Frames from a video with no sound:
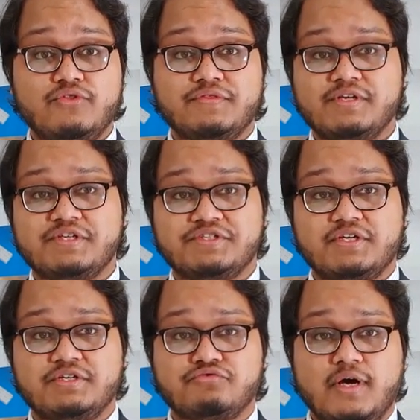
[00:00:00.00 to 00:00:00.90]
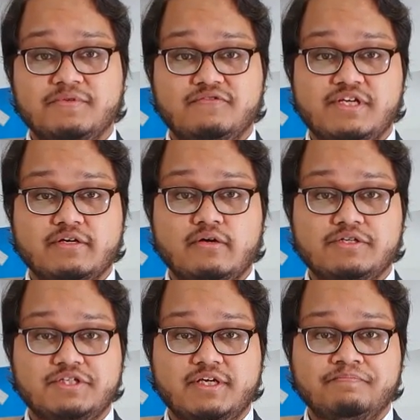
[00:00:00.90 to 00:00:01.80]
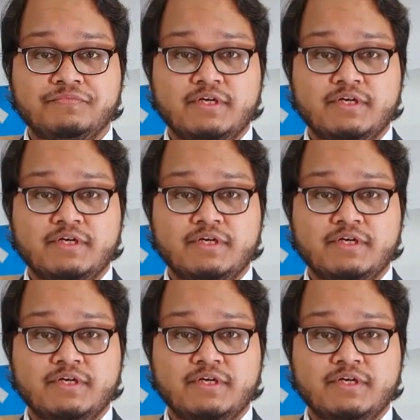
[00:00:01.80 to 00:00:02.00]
that this is a disruptive technology,